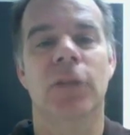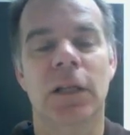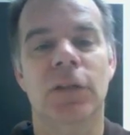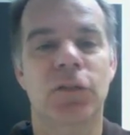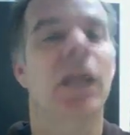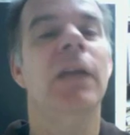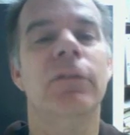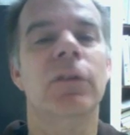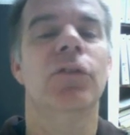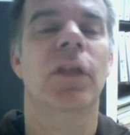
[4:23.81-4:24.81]
it is
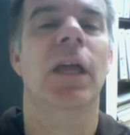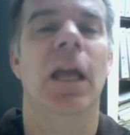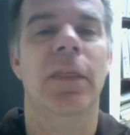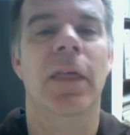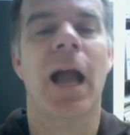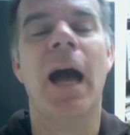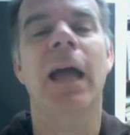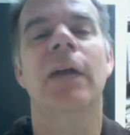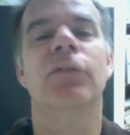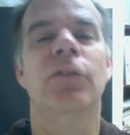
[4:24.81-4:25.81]
safe to say that I
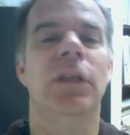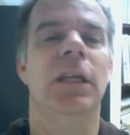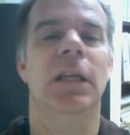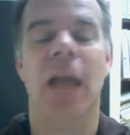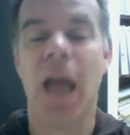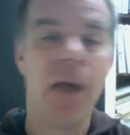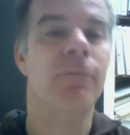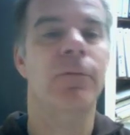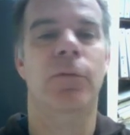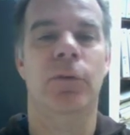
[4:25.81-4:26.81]
have seen
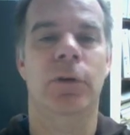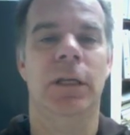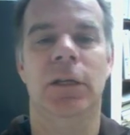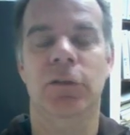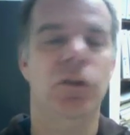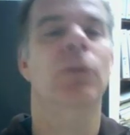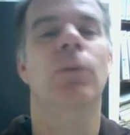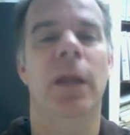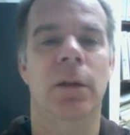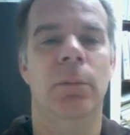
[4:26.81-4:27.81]
every
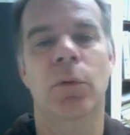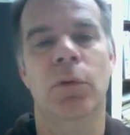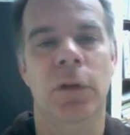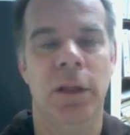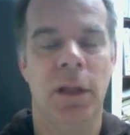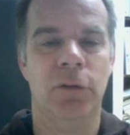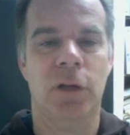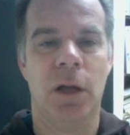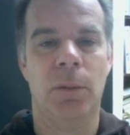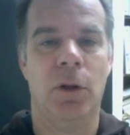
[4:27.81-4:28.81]
G-rated movie that has
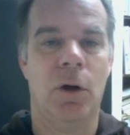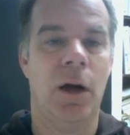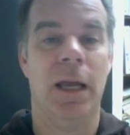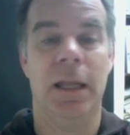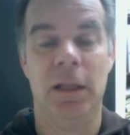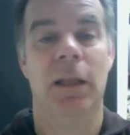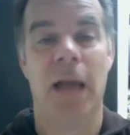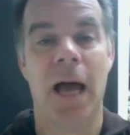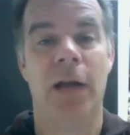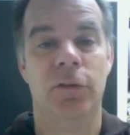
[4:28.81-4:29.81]
come along in the
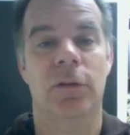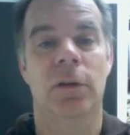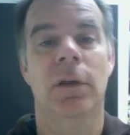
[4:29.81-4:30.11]
last